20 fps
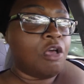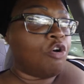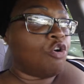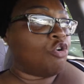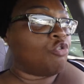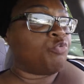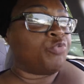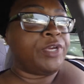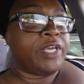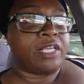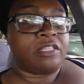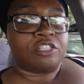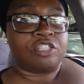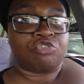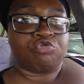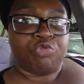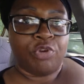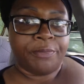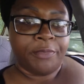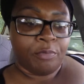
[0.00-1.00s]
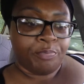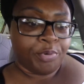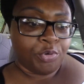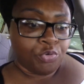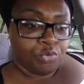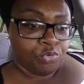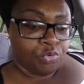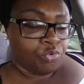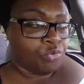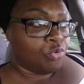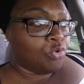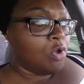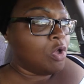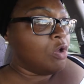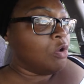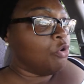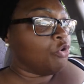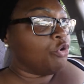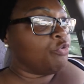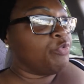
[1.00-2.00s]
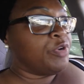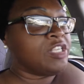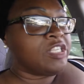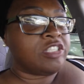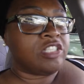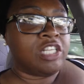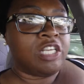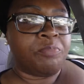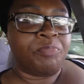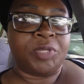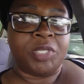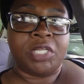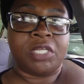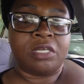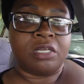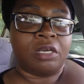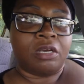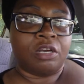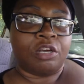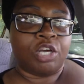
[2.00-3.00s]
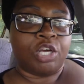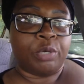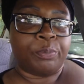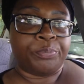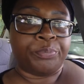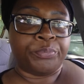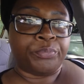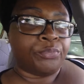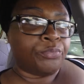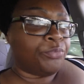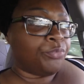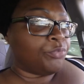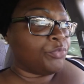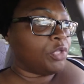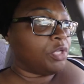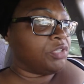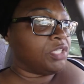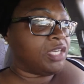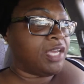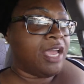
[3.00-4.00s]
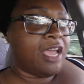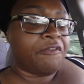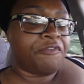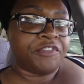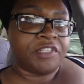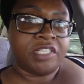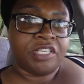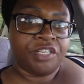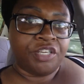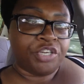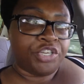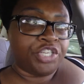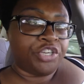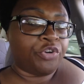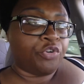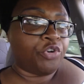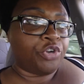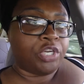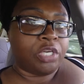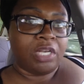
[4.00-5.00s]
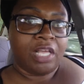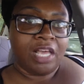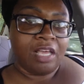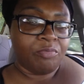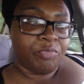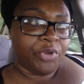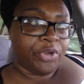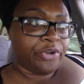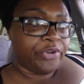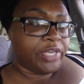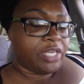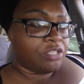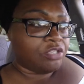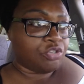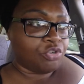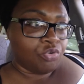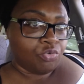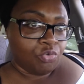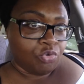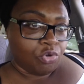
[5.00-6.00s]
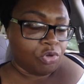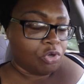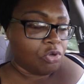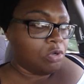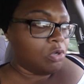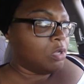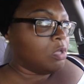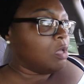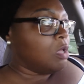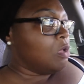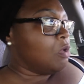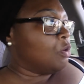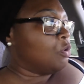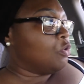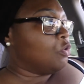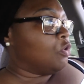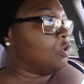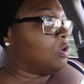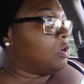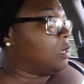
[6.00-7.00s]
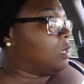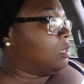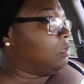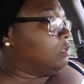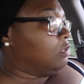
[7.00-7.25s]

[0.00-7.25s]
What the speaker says: Oh, we at the swimming pool, or we sleeping in the cafeteria or the library at school, or